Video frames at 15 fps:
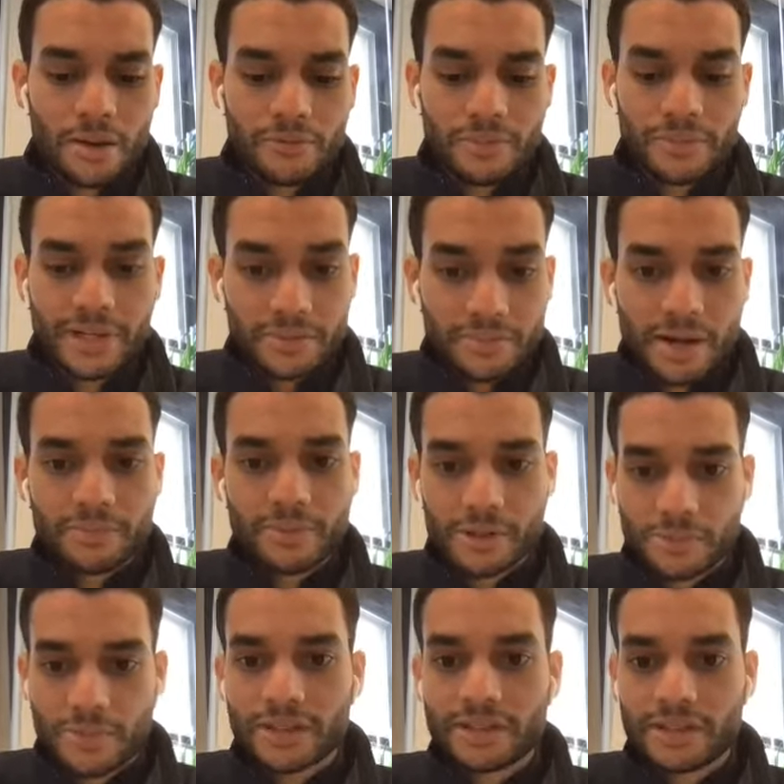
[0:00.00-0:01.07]
an inbound
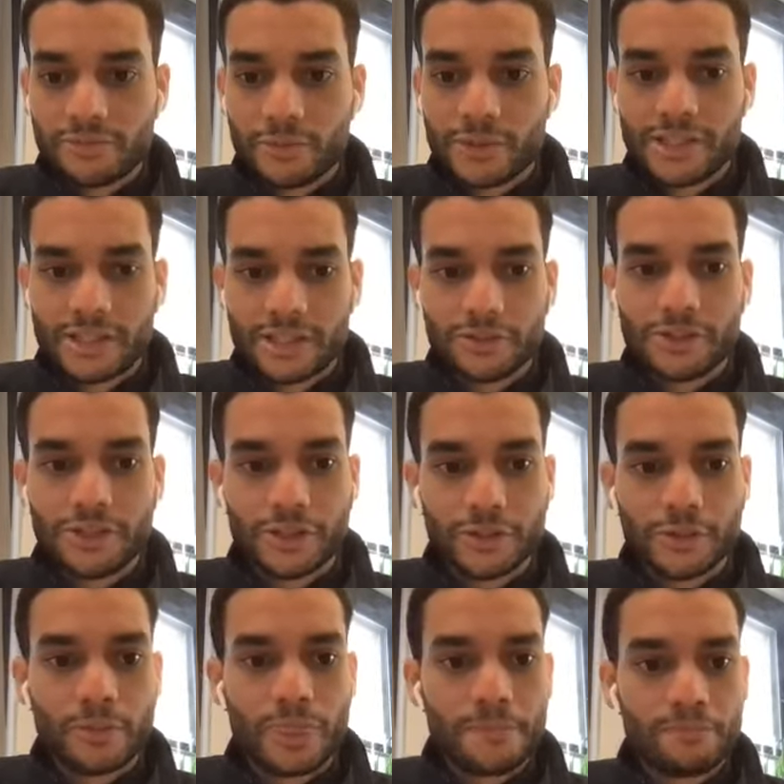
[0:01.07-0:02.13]
perspective, we still
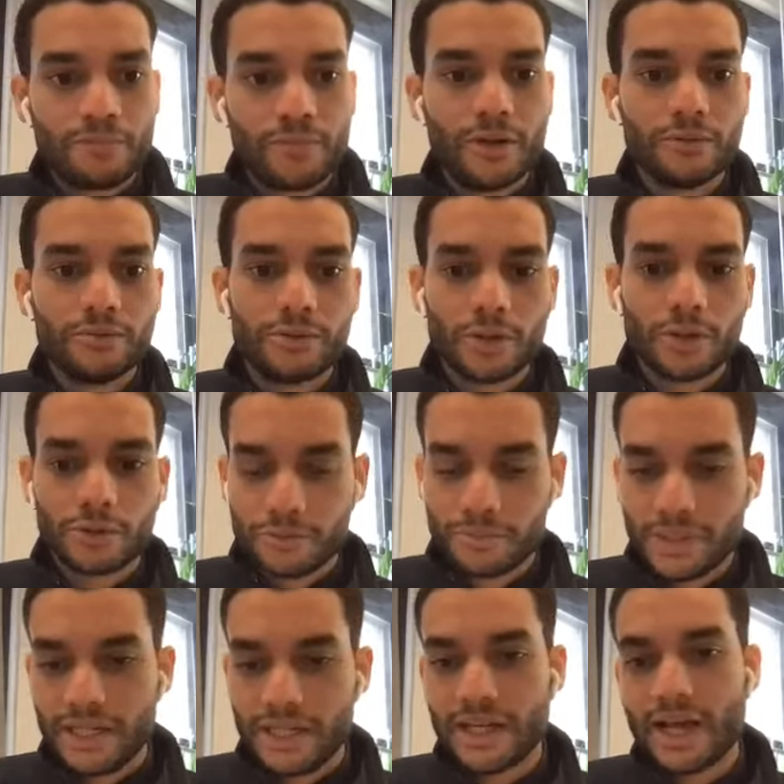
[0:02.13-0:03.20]
do, social
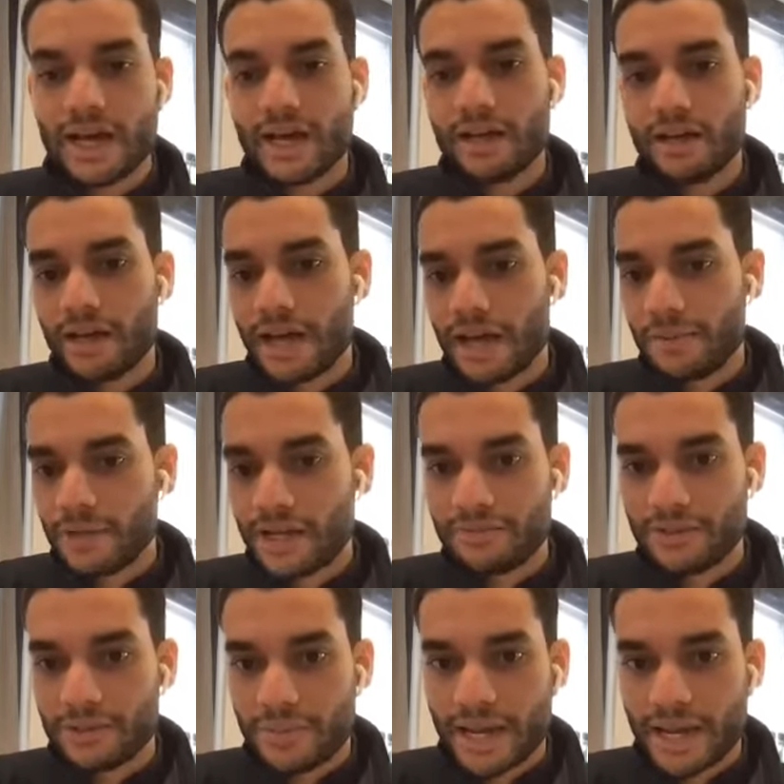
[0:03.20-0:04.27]
media. We
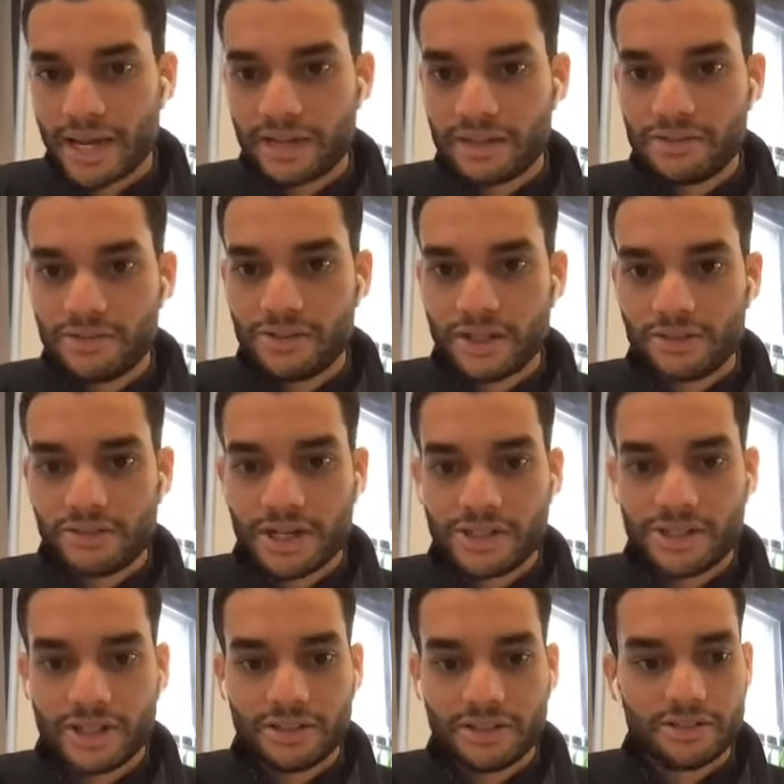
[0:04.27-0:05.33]
have demand
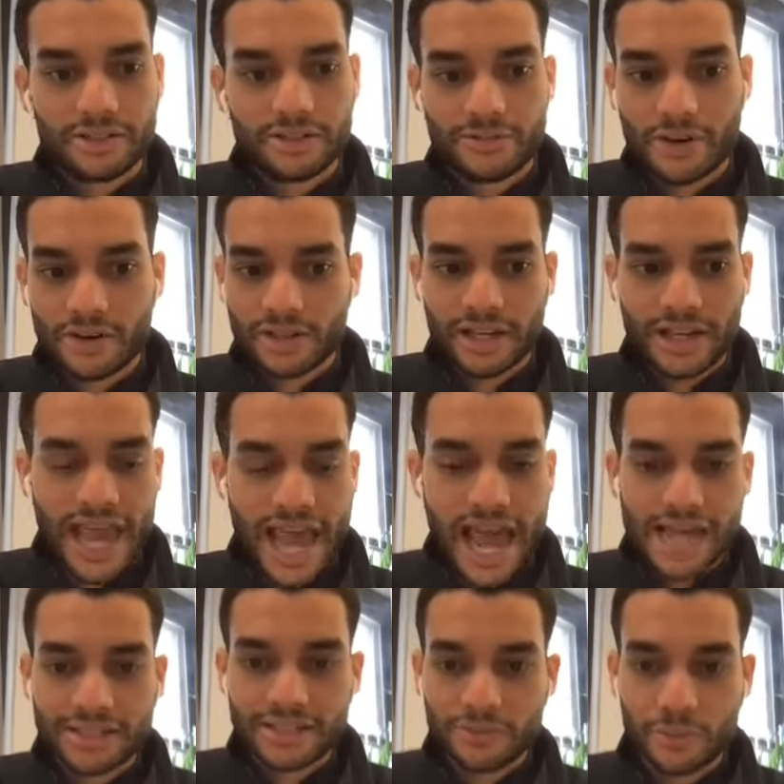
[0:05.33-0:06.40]
generation as far as like
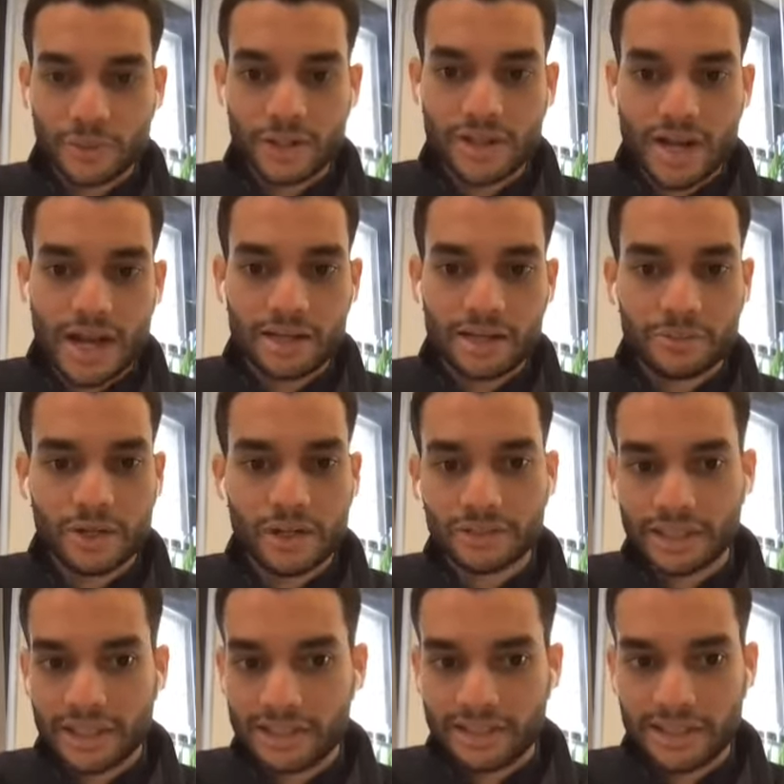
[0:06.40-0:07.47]
ads and whatnot. We're on
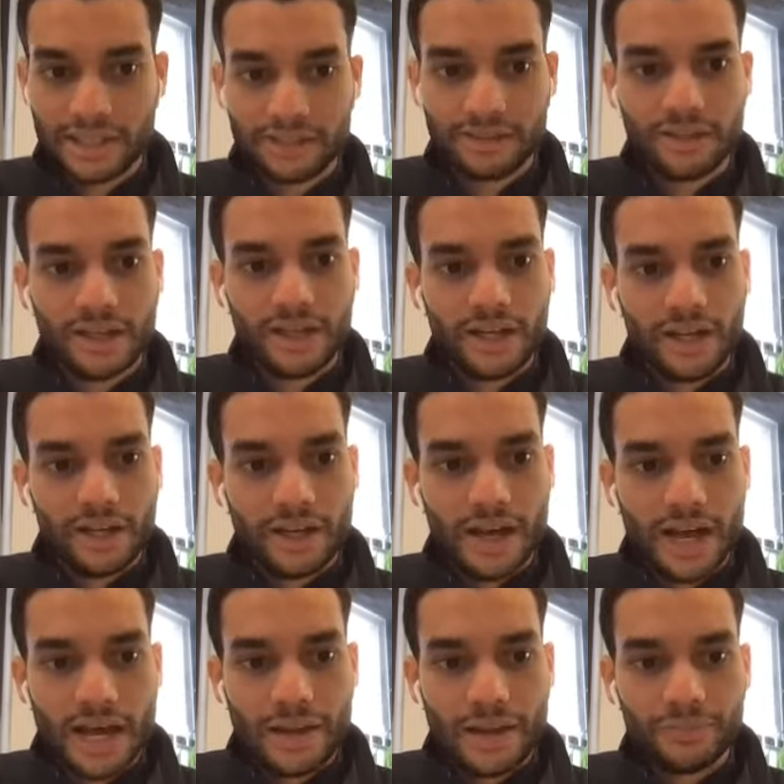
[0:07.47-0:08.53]
LinkedIn.
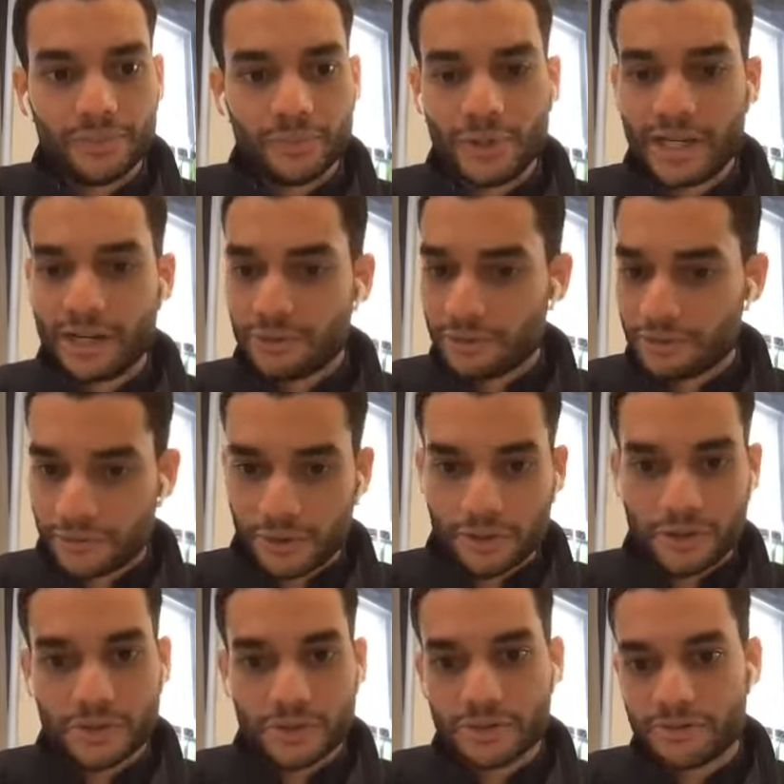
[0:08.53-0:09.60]
We get
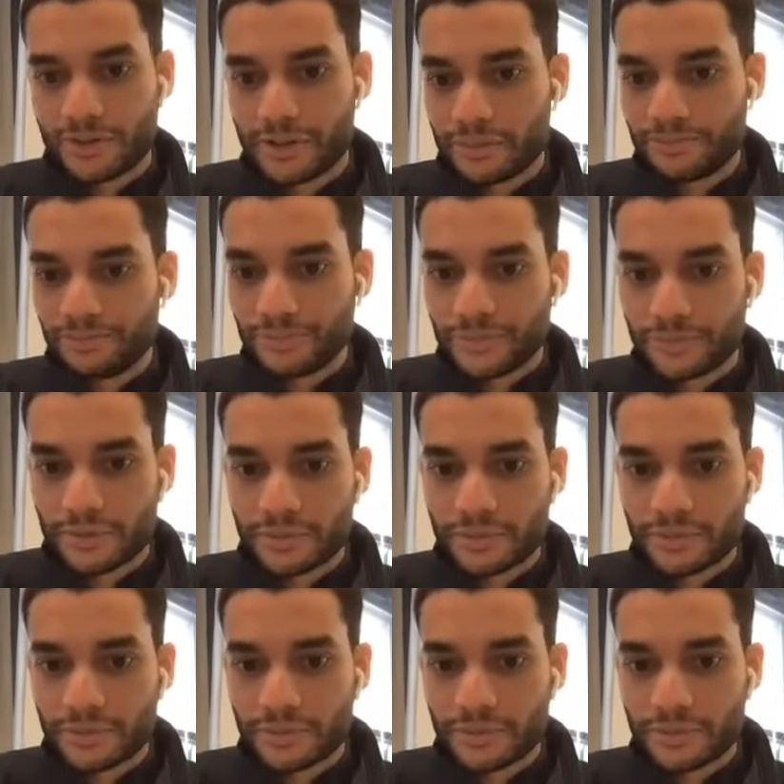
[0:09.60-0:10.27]
referrals from